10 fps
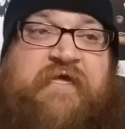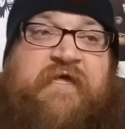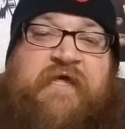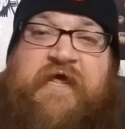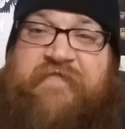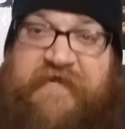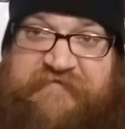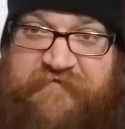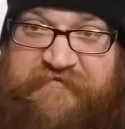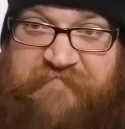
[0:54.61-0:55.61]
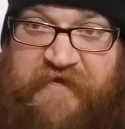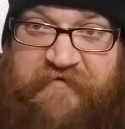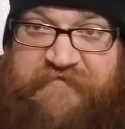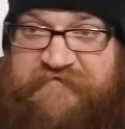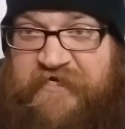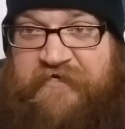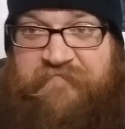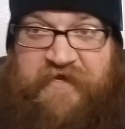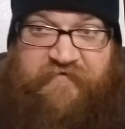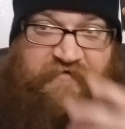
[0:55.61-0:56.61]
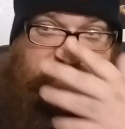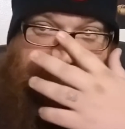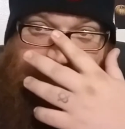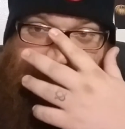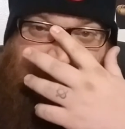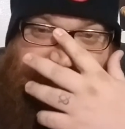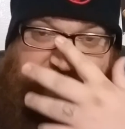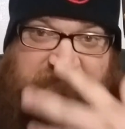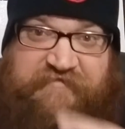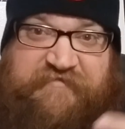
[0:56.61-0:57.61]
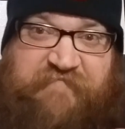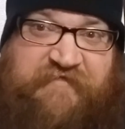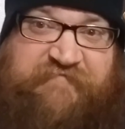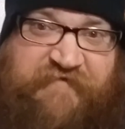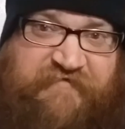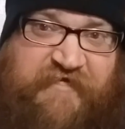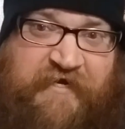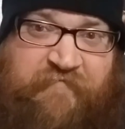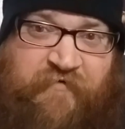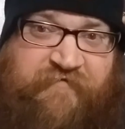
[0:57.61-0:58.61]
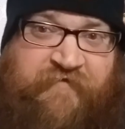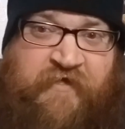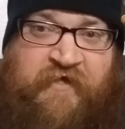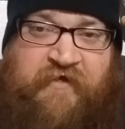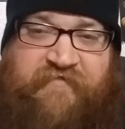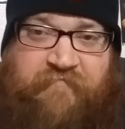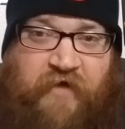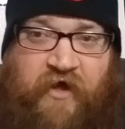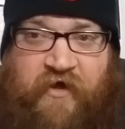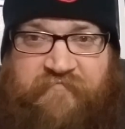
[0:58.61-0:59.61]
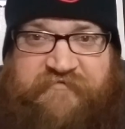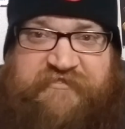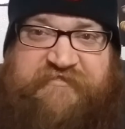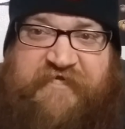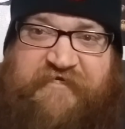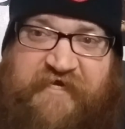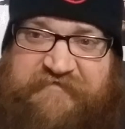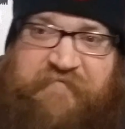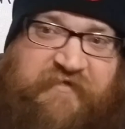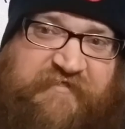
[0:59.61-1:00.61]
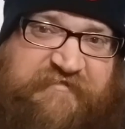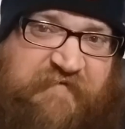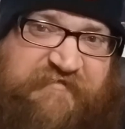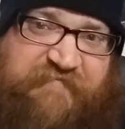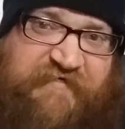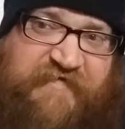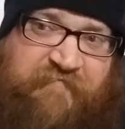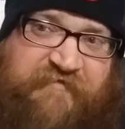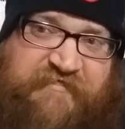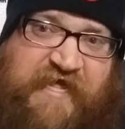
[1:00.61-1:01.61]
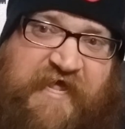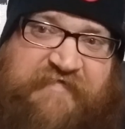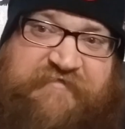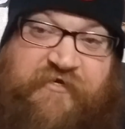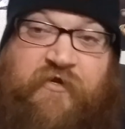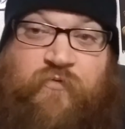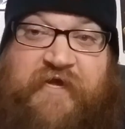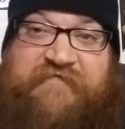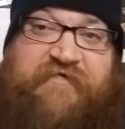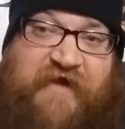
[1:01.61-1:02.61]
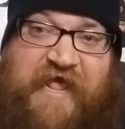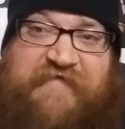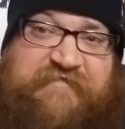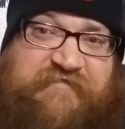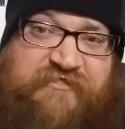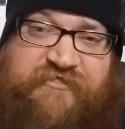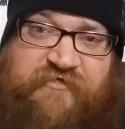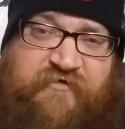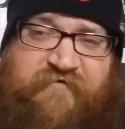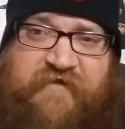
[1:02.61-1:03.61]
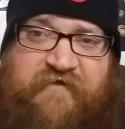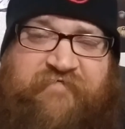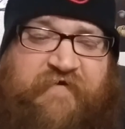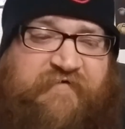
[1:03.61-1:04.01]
and that's what it's about. It's not about YouTube or anything else. It's about spending time with the moms. Just like next month, it's about spending time with the dads, and you could rest your asses assured that if there's